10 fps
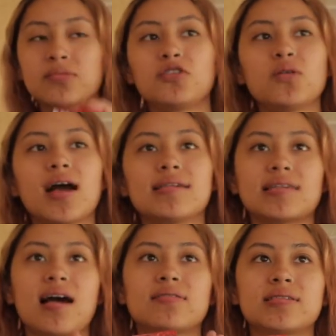You guys
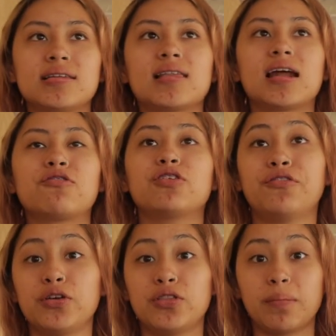have seen that I've
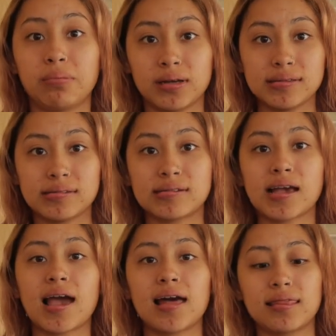reviewed their blunts
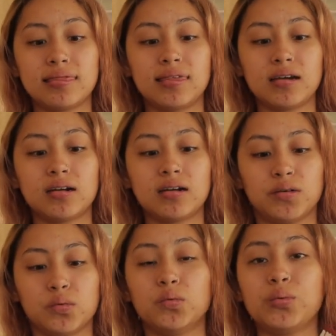and their
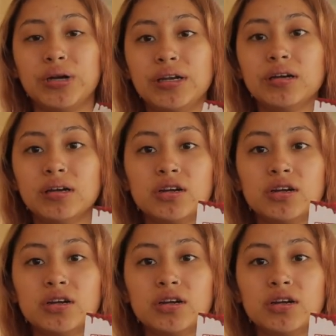weed.